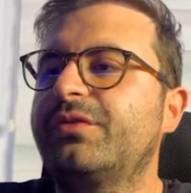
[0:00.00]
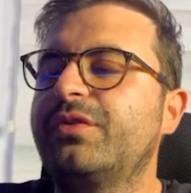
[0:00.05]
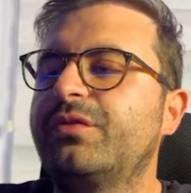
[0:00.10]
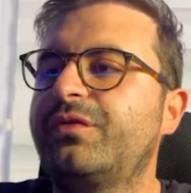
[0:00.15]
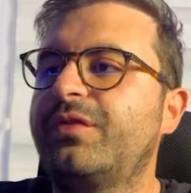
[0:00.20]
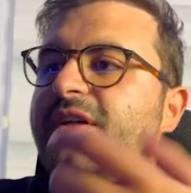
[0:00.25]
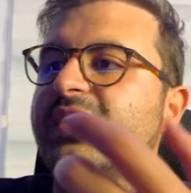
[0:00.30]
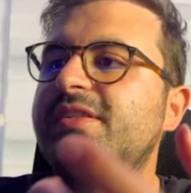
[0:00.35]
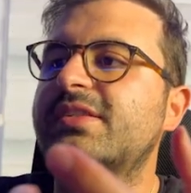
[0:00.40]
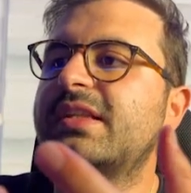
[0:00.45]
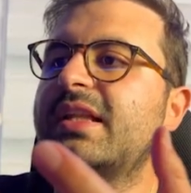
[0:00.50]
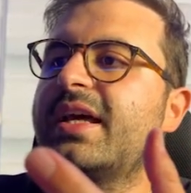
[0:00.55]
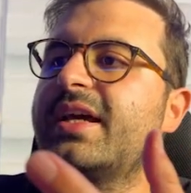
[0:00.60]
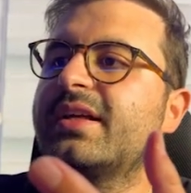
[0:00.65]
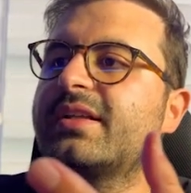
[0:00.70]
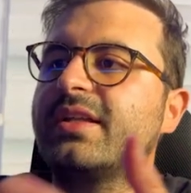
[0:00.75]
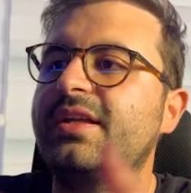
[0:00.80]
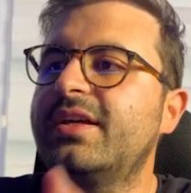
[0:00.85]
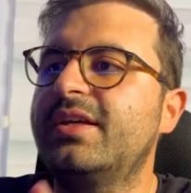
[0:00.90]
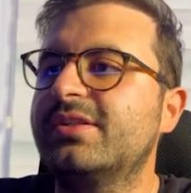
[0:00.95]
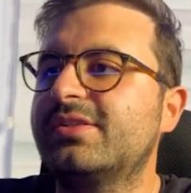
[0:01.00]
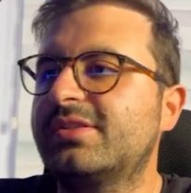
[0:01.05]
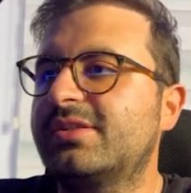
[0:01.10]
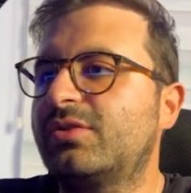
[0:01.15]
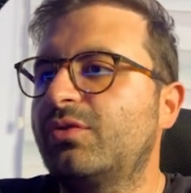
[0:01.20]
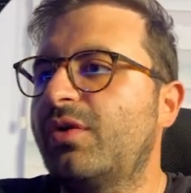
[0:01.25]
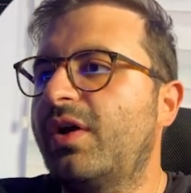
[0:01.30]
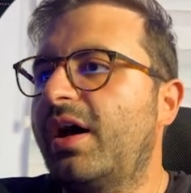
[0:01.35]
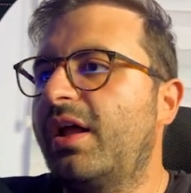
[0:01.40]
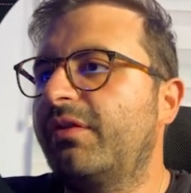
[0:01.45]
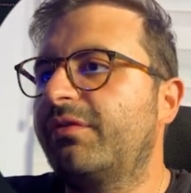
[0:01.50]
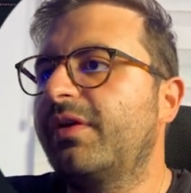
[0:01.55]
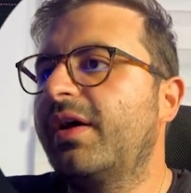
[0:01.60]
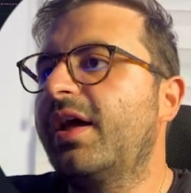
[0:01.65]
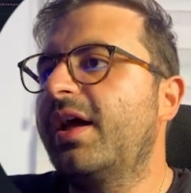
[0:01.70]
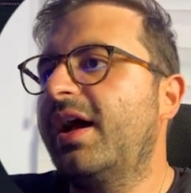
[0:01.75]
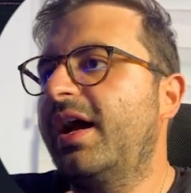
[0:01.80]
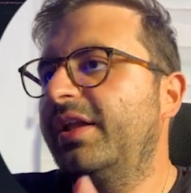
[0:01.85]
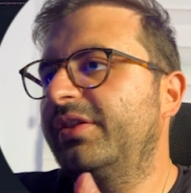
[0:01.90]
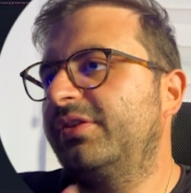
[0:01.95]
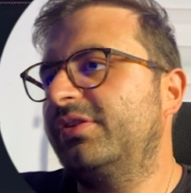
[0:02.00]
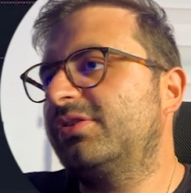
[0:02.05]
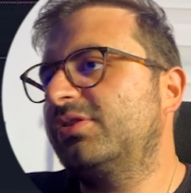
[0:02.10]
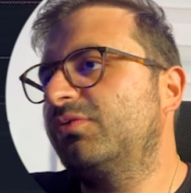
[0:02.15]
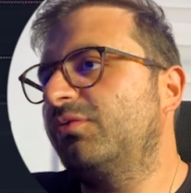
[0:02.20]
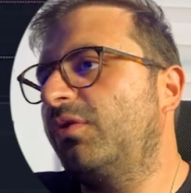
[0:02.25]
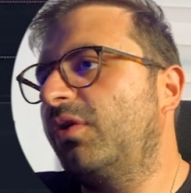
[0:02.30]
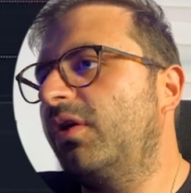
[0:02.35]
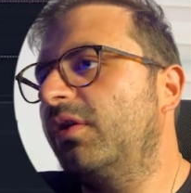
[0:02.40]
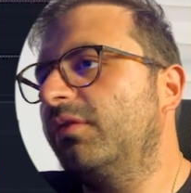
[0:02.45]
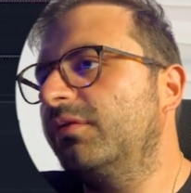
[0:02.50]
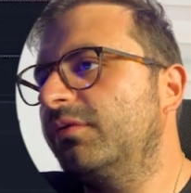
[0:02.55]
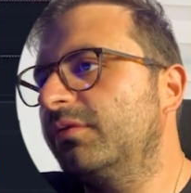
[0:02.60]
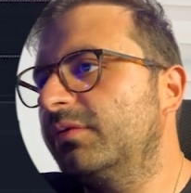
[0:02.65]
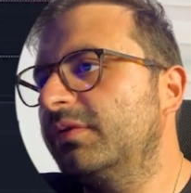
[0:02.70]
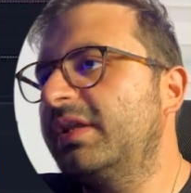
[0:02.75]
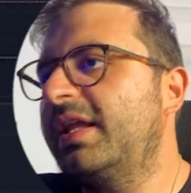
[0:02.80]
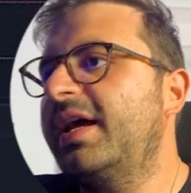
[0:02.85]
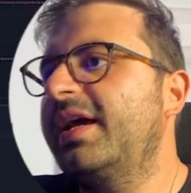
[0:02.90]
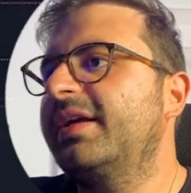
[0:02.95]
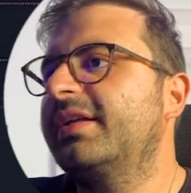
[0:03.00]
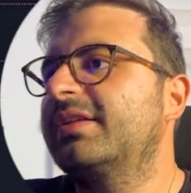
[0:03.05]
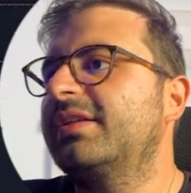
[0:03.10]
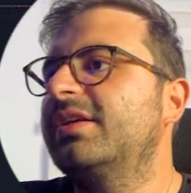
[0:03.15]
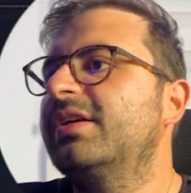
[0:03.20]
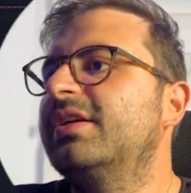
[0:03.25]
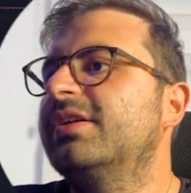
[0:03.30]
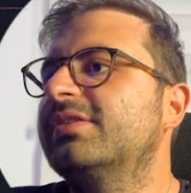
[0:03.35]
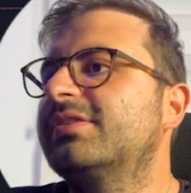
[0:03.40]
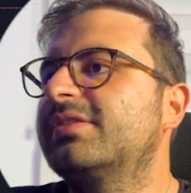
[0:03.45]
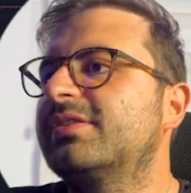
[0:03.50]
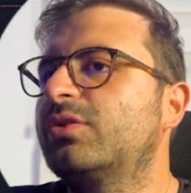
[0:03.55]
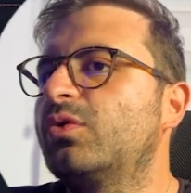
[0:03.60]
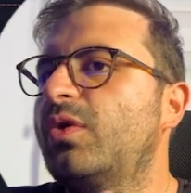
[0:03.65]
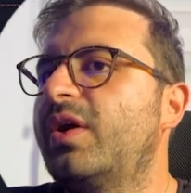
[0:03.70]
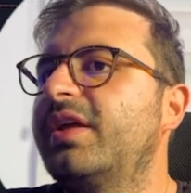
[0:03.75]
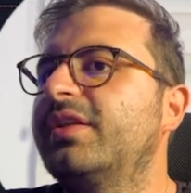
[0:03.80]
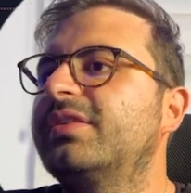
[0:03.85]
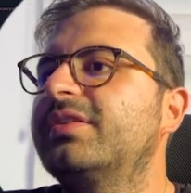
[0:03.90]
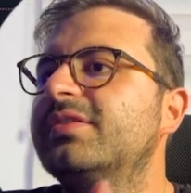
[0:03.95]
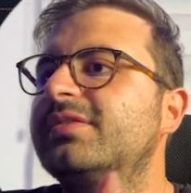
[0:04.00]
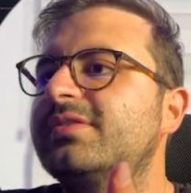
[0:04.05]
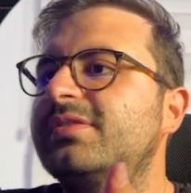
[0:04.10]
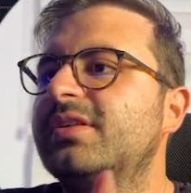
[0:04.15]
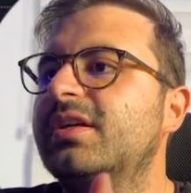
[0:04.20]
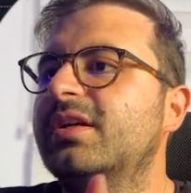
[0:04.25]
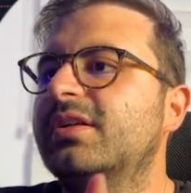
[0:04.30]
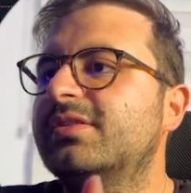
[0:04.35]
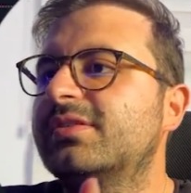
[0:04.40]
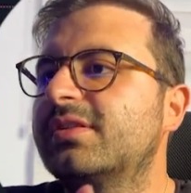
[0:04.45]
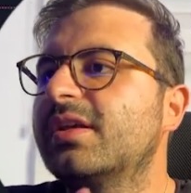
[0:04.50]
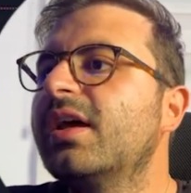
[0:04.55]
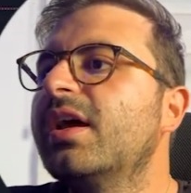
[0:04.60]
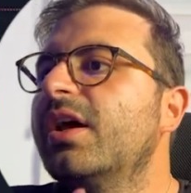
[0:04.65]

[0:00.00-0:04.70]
The fast length is 12 and the slow length is 26.